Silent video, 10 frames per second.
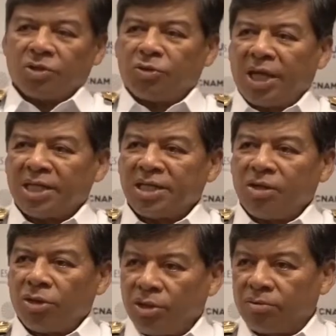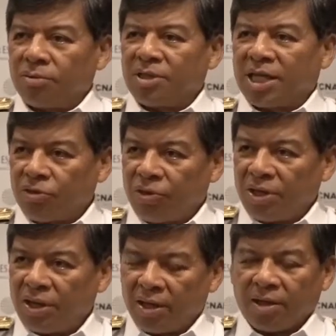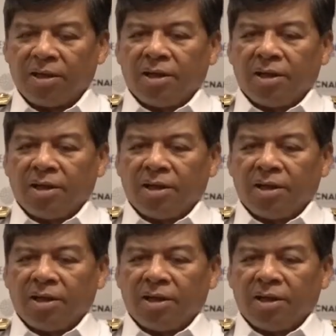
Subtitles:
So that's not new, that's already there.